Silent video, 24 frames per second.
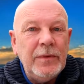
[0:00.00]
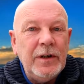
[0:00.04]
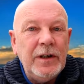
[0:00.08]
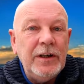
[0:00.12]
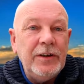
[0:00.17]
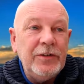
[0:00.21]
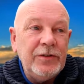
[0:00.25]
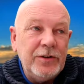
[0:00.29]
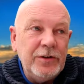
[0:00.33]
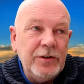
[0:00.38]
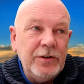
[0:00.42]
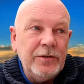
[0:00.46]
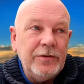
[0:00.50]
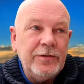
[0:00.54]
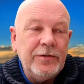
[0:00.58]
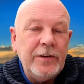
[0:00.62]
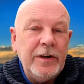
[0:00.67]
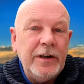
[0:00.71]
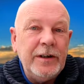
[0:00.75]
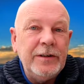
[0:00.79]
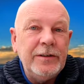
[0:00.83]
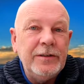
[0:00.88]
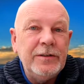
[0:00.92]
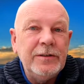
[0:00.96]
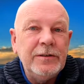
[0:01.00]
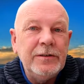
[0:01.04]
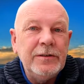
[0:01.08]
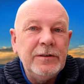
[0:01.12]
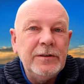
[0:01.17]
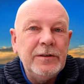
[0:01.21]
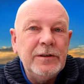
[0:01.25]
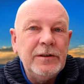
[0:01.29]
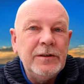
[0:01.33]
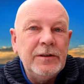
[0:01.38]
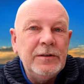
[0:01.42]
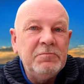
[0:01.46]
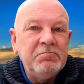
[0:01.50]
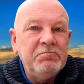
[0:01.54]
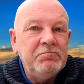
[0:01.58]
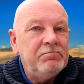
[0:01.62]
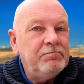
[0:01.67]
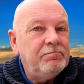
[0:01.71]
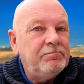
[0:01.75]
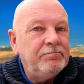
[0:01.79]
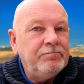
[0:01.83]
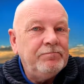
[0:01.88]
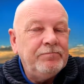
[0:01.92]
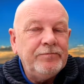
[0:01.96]
His girlfriend,
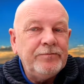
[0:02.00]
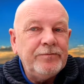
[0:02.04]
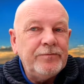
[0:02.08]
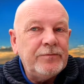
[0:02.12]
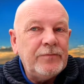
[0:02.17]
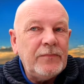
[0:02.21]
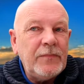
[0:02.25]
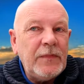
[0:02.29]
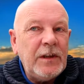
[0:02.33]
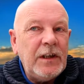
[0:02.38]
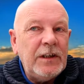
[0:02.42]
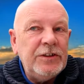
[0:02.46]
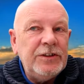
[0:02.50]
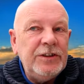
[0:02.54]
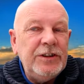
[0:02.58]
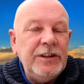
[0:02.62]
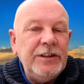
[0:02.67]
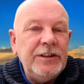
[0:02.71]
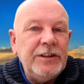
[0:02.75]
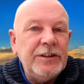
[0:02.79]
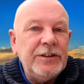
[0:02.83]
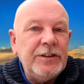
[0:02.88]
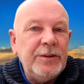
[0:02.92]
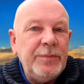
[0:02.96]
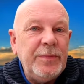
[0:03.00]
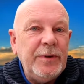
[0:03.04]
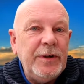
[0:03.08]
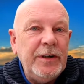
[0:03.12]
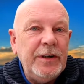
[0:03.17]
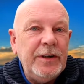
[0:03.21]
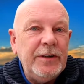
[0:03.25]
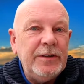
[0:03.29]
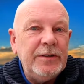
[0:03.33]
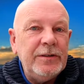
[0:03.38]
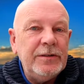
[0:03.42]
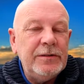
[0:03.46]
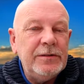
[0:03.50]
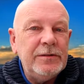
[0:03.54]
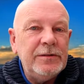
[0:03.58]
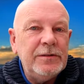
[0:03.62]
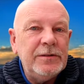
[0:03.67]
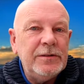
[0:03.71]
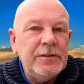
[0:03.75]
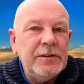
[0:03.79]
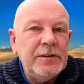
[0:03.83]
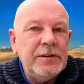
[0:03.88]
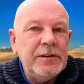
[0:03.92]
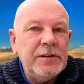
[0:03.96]
she disappeared
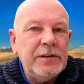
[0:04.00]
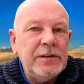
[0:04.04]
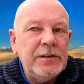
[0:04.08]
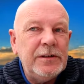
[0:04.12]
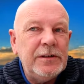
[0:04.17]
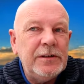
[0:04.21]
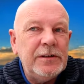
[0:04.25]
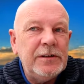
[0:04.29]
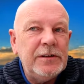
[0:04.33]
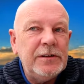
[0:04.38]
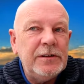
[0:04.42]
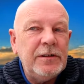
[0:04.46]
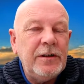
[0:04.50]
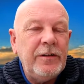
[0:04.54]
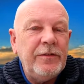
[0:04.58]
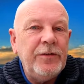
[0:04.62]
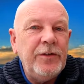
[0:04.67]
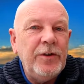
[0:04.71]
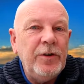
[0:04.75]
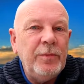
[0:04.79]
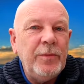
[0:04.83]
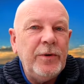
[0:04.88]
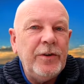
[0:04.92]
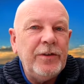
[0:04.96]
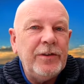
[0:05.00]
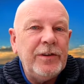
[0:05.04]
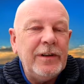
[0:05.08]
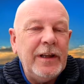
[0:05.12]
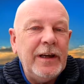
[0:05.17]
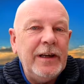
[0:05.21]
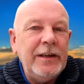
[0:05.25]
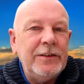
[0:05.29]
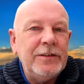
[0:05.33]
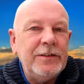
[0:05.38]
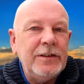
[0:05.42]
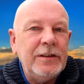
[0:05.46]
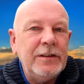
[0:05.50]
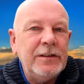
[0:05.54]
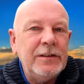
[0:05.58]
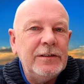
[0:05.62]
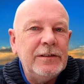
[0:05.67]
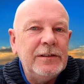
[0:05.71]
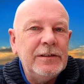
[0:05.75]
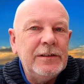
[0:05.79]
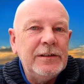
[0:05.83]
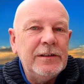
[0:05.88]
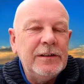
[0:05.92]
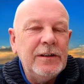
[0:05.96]
a few months later,
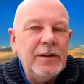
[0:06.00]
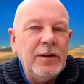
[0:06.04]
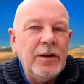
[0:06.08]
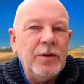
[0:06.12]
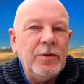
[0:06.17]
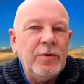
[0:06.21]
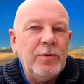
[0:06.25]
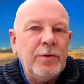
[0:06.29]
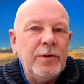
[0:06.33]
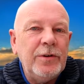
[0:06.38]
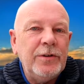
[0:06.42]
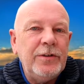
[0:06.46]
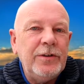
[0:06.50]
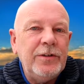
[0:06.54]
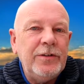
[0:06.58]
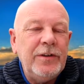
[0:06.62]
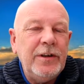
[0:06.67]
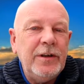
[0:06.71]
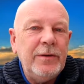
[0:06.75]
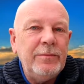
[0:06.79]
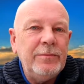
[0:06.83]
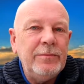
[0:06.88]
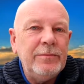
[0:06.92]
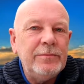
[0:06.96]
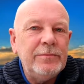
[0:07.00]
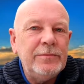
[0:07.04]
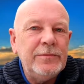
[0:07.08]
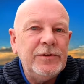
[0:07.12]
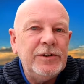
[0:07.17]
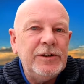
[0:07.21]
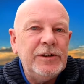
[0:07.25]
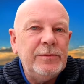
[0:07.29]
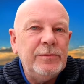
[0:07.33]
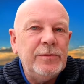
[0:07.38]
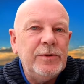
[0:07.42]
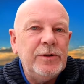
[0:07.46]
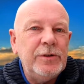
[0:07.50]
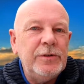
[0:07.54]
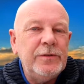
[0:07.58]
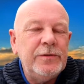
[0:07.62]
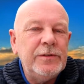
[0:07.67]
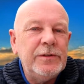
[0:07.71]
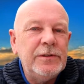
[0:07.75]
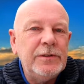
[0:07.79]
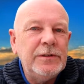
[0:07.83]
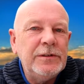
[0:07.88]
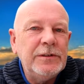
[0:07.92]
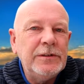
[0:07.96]
according to Tim. She
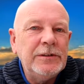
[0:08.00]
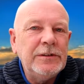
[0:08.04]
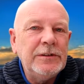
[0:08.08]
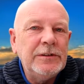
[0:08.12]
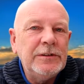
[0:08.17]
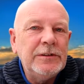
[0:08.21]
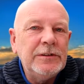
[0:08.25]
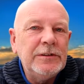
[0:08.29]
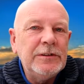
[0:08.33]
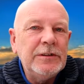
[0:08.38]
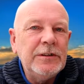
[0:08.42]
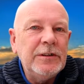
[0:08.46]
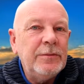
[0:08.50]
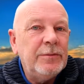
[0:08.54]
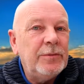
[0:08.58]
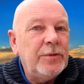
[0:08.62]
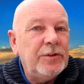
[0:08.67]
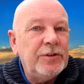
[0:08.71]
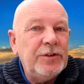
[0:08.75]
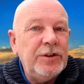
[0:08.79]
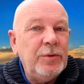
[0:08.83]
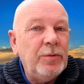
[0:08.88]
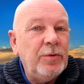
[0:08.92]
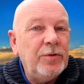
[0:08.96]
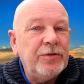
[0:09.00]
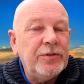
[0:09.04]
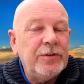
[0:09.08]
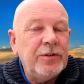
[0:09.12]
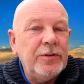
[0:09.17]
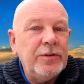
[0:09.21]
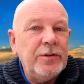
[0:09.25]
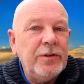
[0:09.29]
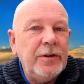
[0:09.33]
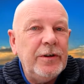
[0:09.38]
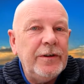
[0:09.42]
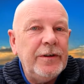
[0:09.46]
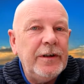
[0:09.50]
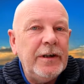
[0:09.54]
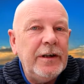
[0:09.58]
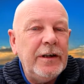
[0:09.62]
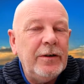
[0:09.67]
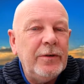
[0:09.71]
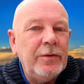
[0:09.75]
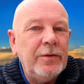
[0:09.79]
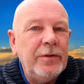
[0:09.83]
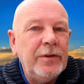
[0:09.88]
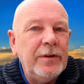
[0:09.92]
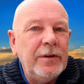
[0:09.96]
moved, but she wasn't good either,
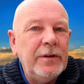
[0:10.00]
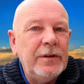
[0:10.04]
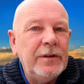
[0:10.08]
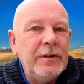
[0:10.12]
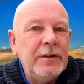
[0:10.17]
health.